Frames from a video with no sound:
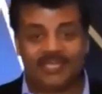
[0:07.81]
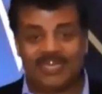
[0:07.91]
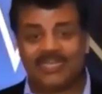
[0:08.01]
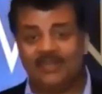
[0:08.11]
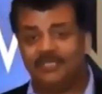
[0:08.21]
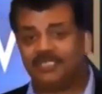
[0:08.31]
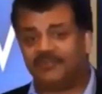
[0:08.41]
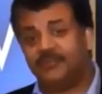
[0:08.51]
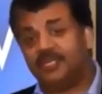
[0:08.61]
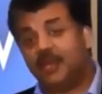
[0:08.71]
Is that an image
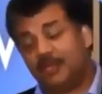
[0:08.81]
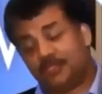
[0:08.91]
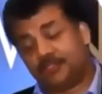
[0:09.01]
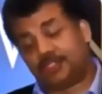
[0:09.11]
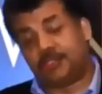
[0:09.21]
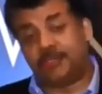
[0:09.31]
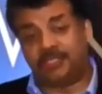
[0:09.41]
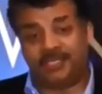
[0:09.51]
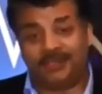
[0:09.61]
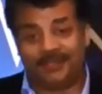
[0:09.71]
of me on your
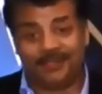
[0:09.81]
shirt? It